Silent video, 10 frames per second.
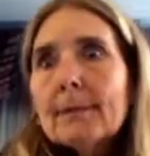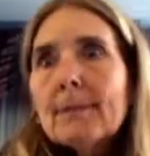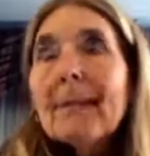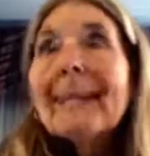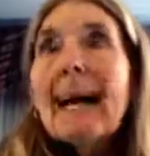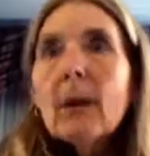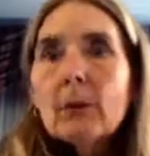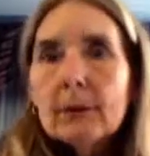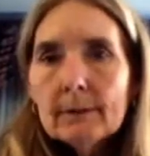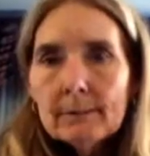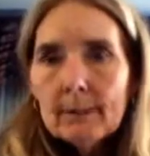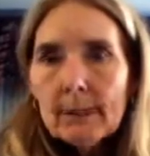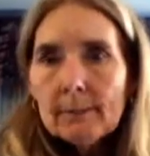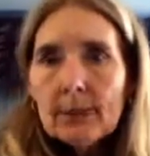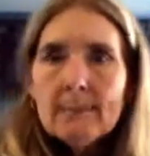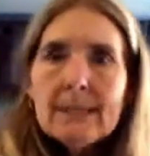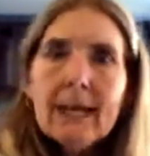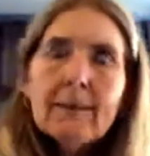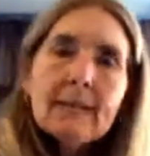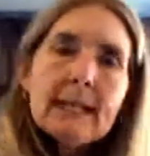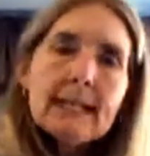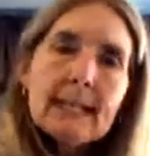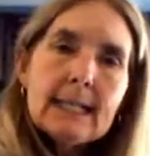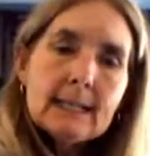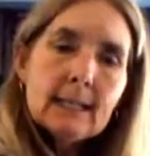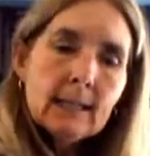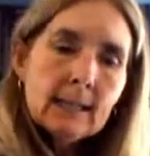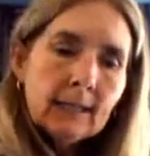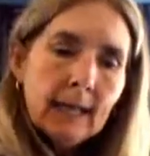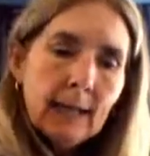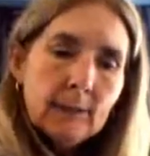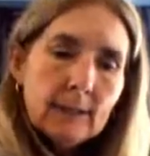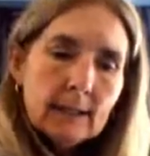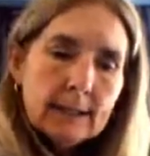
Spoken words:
speak out sometimes get vaccines. I was